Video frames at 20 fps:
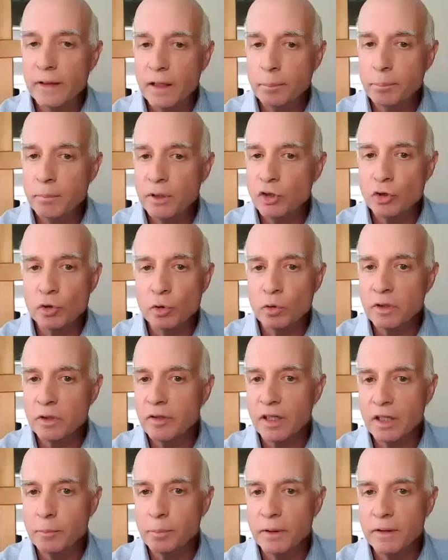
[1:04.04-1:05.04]
that, be sure to
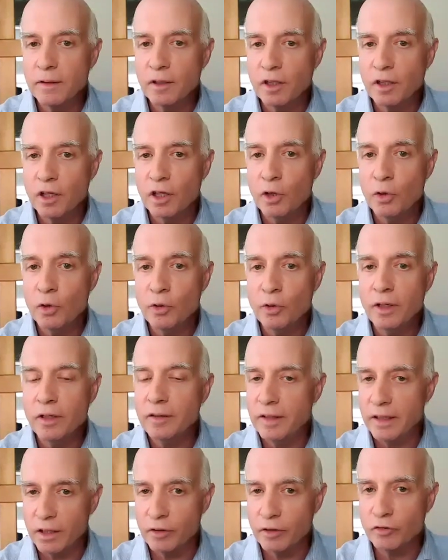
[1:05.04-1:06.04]
type in the code
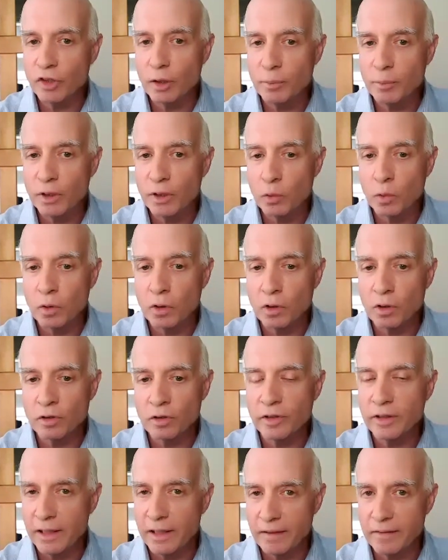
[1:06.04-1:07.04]
dfwworld
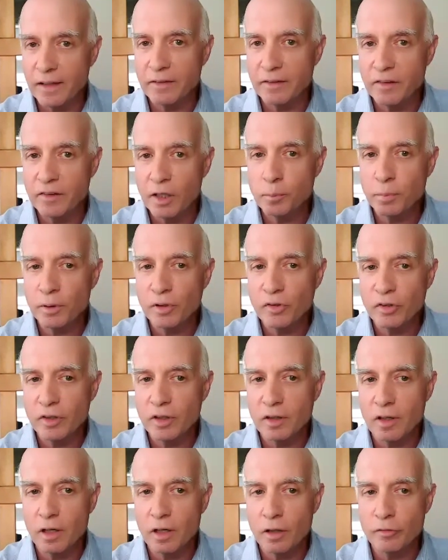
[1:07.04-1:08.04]
to get that
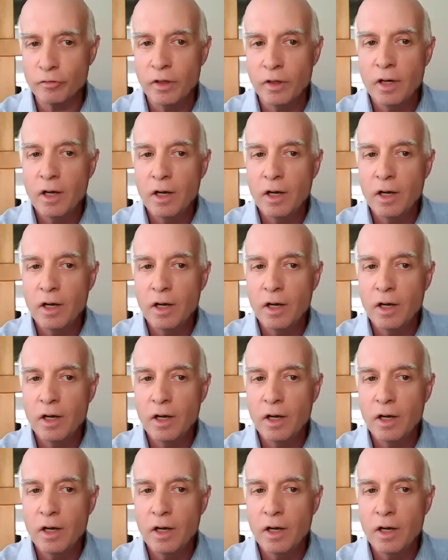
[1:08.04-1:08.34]
10% off,